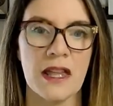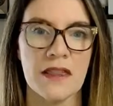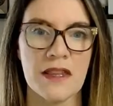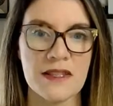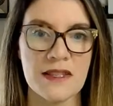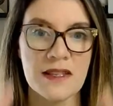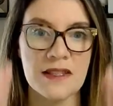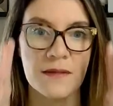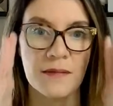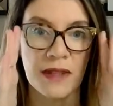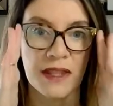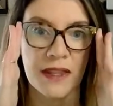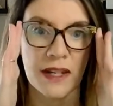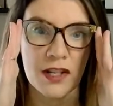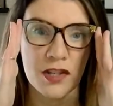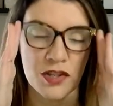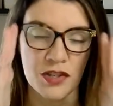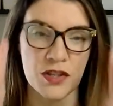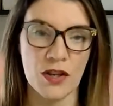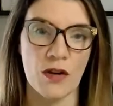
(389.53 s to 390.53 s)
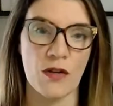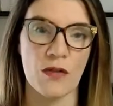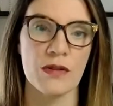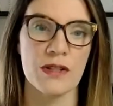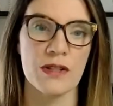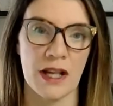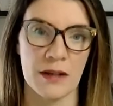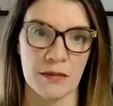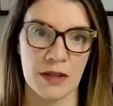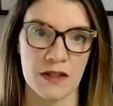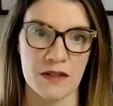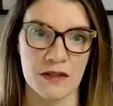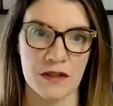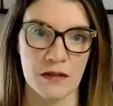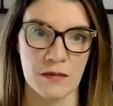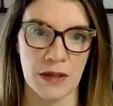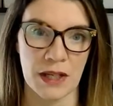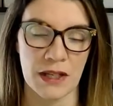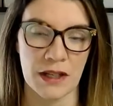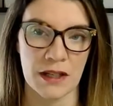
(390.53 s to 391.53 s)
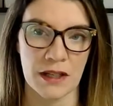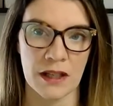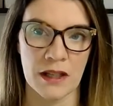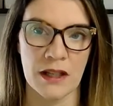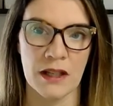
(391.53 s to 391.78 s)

This is something that is so time consuming.